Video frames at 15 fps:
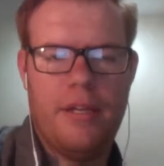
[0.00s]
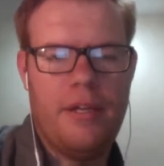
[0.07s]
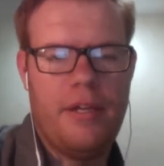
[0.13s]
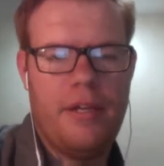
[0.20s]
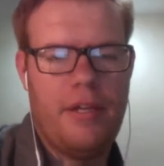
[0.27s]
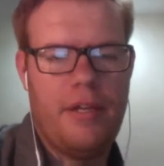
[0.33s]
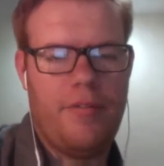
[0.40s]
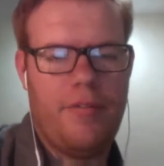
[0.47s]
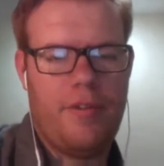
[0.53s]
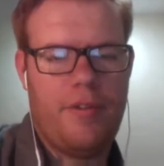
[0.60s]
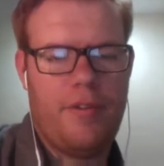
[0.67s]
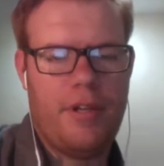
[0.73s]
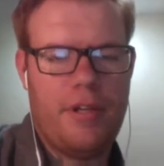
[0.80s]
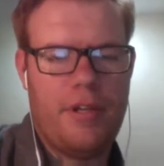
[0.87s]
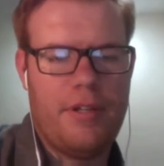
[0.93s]
If
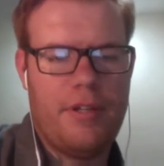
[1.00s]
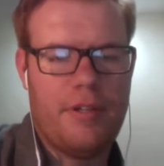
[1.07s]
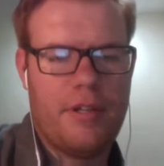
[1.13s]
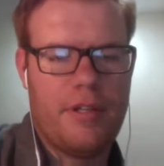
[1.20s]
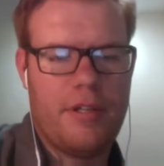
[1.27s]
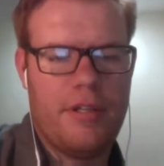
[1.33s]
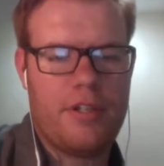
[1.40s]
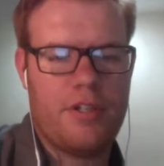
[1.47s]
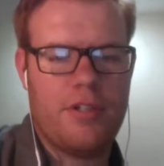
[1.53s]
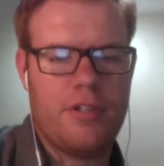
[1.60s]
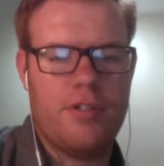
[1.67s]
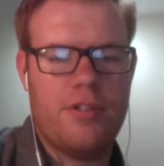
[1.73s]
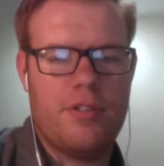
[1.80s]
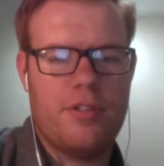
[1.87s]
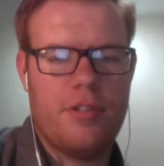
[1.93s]

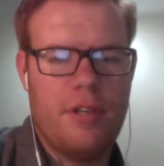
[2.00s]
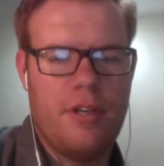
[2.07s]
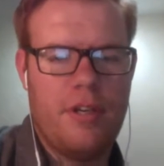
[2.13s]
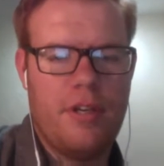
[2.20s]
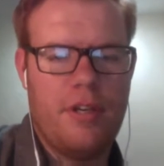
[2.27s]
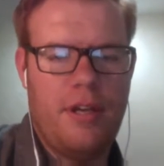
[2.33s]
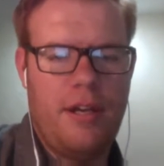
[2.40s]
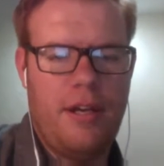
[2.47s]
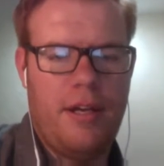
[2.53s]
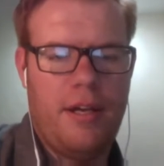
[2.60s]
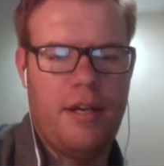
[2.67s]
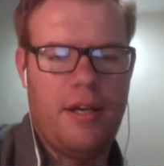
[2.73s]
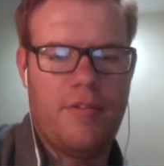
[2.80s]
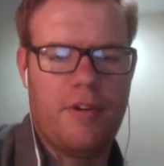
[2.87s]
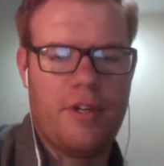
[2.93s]
conditions
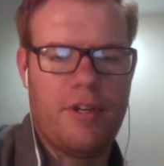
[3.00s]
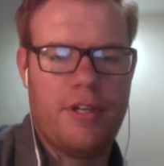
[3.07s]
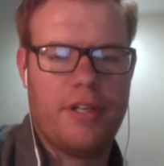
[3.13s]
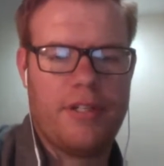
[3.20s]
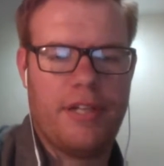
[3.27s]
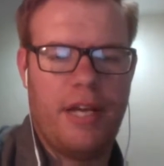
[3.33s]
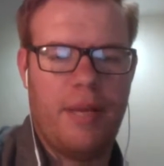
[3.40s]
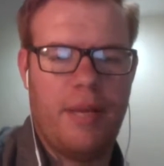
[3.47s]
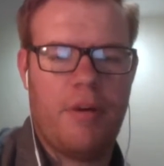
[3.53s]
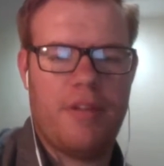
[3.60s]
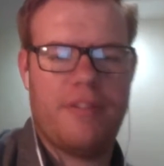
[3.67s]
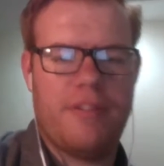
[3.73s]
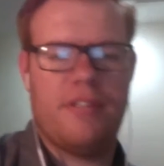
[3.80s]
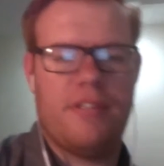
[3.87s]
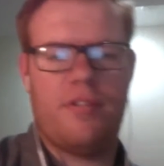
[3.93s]
for conducting a
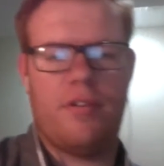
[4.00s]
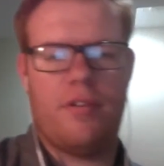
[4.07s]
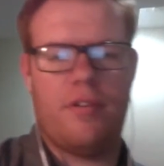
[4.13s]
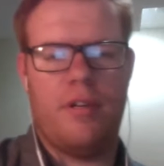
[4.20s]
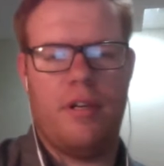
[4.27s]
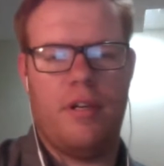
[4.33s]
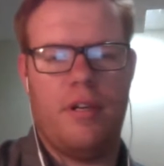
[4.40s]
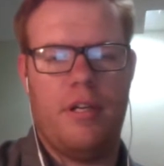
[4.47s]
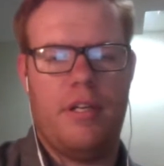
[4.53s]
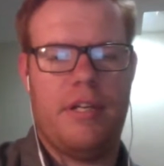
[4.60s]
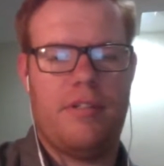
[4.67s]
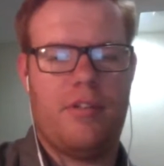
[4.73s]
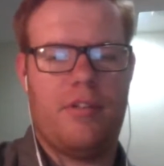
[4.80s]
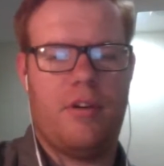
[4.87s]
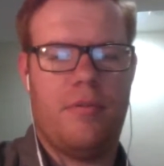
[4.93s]
hypothesis or test
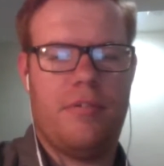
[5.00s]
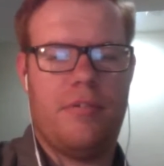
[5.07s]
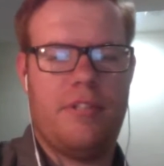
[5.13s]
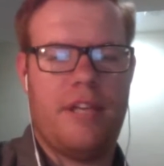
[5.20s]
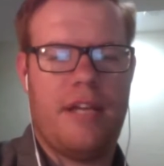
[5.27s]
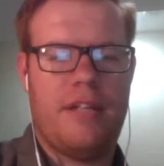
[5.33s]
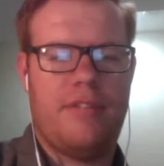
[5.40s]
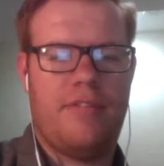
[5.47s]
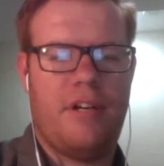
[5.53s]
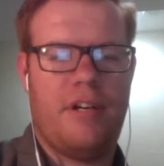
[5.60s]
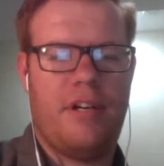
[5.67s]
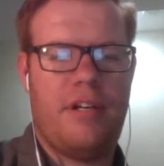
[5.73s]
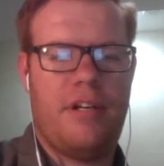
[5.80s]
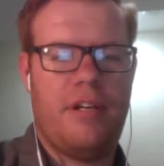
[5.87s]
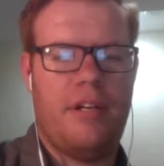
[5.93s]
are satisfied.
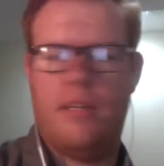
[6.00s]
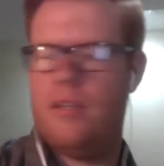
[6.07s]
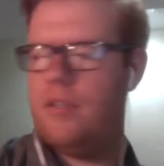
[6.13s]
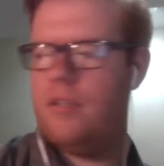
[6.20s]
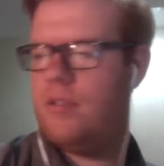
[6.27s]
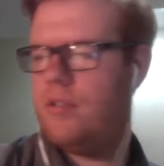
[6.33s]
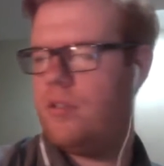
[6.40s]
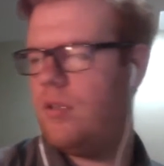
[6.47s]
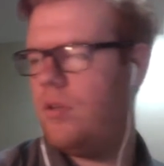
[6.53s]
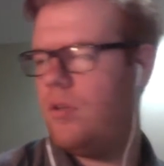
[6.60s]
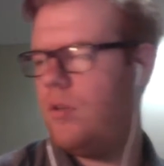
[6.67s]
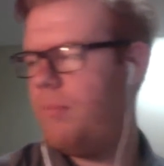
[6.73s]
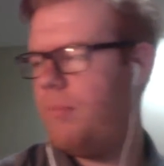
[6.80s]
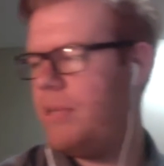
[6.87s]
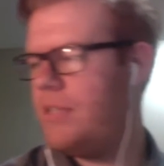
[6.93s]
So
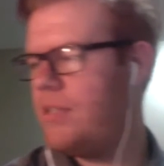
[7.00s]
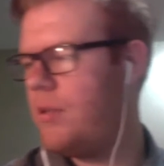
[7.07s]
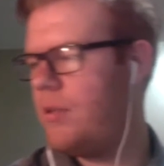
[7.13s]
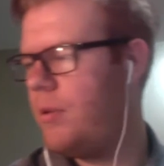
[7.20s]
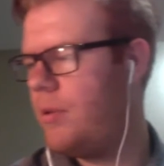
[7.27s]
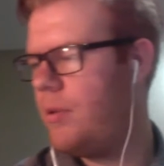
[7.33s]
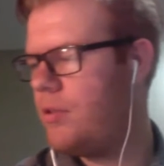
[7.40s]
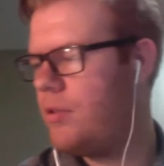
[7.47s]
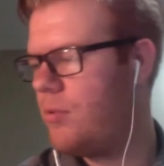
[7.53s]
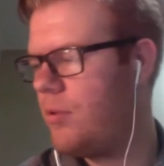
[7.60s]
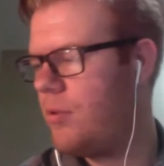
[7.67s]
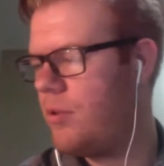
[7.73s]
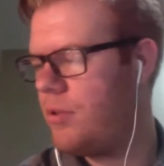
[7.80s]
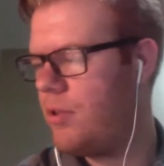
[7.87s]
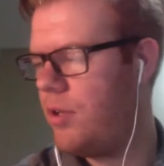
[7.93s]
basically, we just want
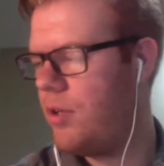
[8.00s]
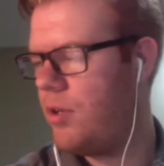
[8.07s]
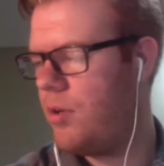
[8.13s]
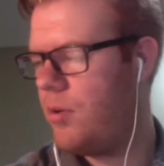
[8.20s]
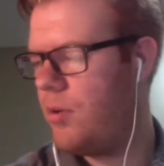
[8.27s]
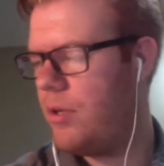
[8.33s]
to know